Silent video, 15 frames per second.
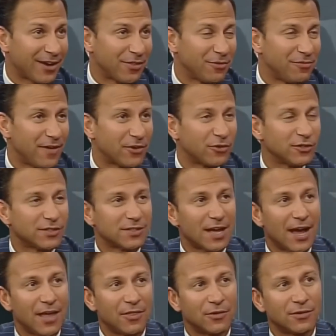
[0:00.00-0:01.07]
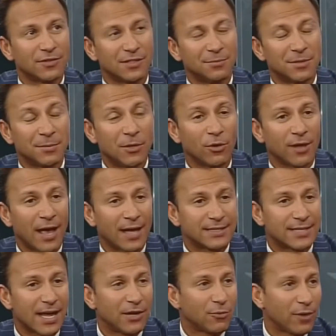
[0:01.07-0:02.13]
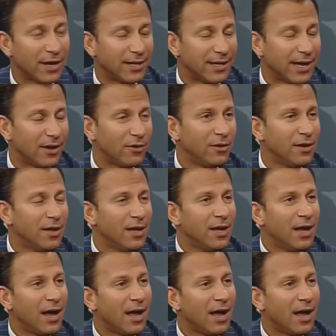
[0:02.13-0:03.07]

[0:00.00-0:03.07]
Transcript: mm-hmm. we had on the federal side. There seem to be only at ten right now.